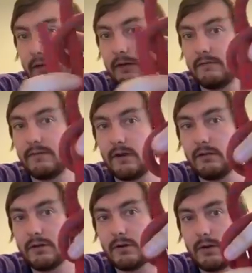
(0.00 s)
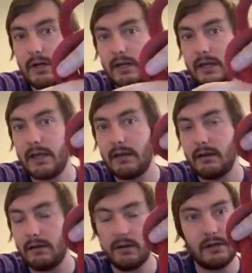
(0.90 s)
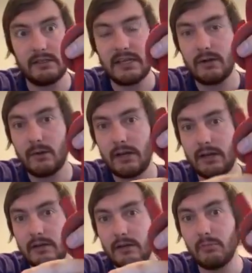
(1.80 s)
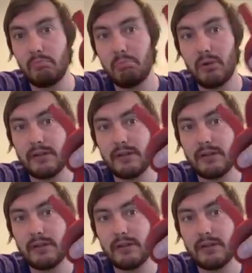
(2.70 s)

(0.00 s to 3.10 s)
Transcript: to follow your working end, or you're going to take your working end and you're going to put it